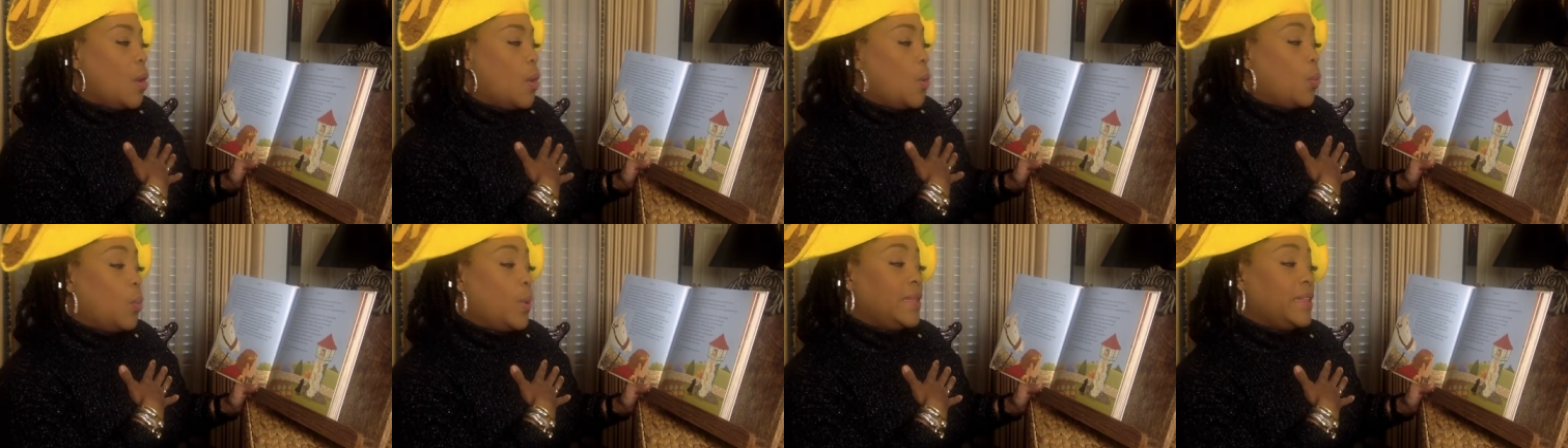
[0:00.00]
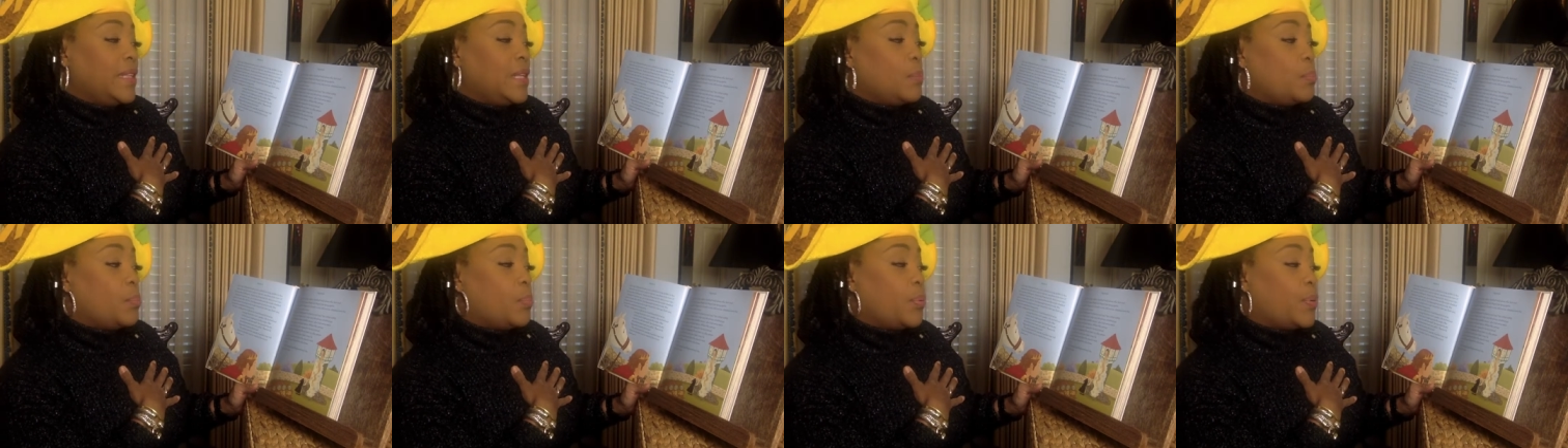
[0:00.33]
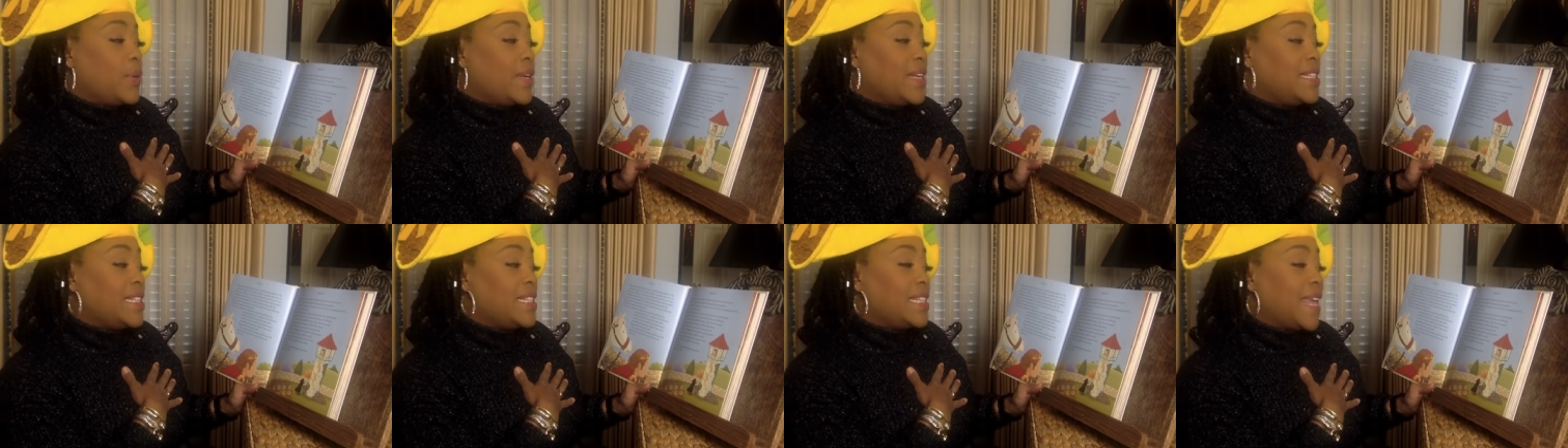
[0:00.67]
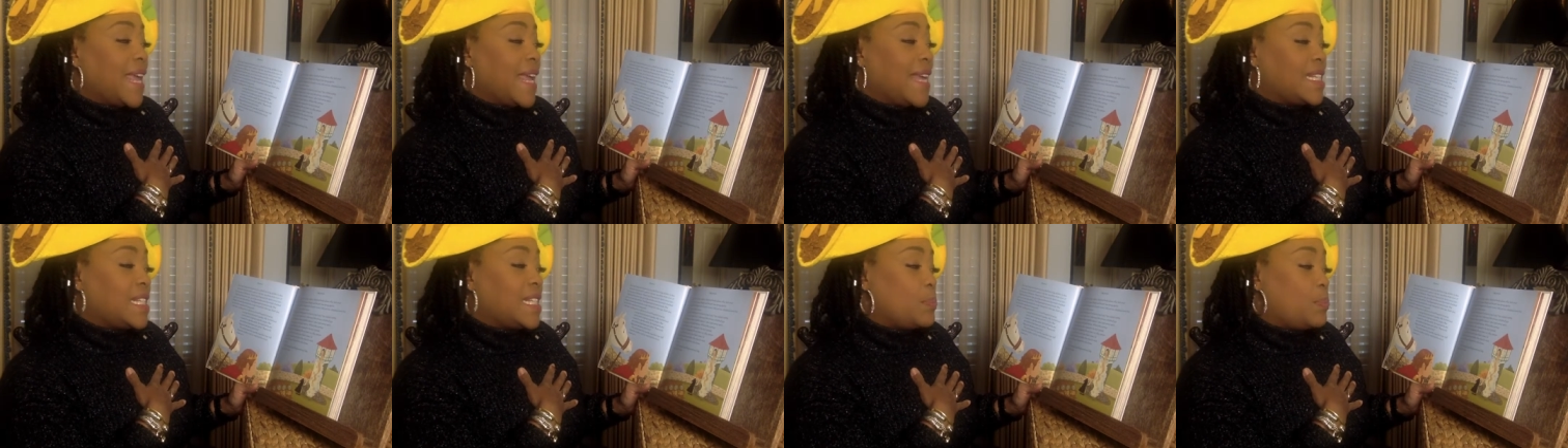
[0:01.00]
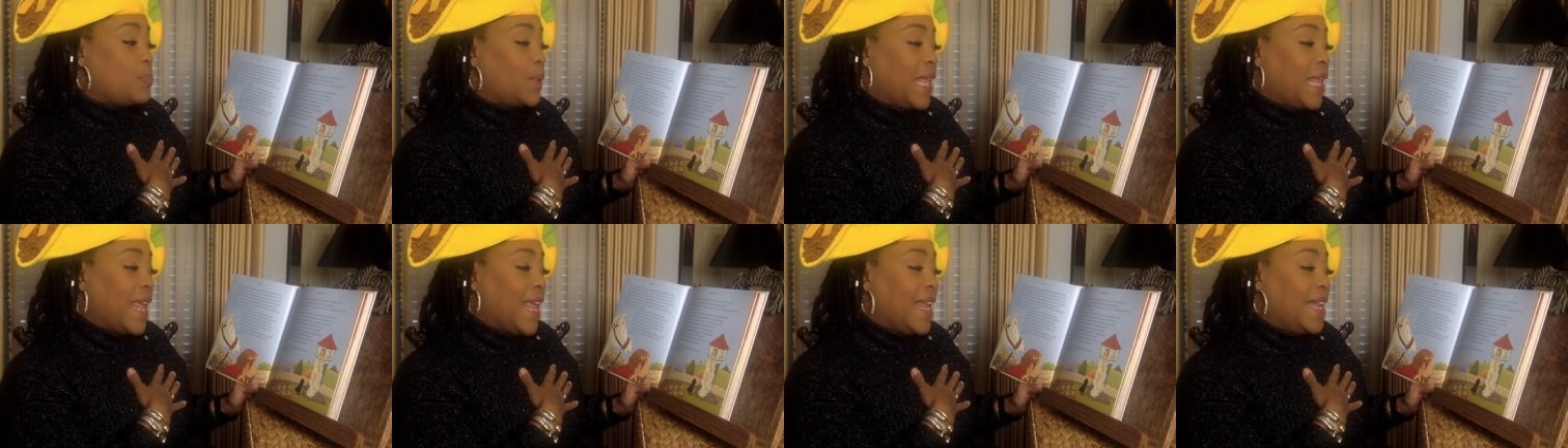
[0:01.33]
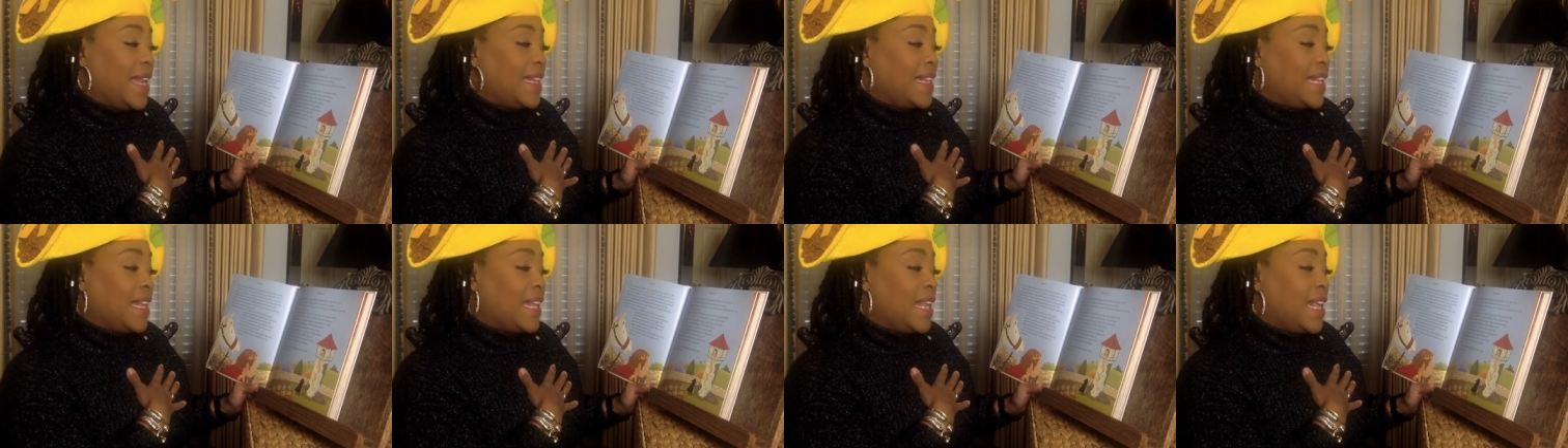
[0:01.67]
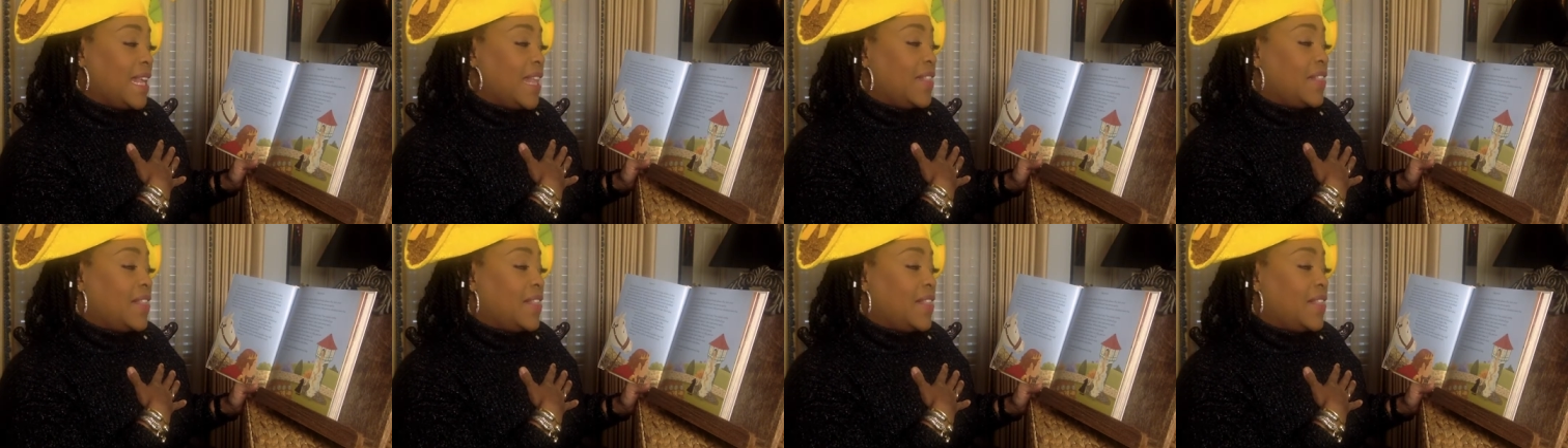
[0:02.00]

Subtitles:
When the prince explained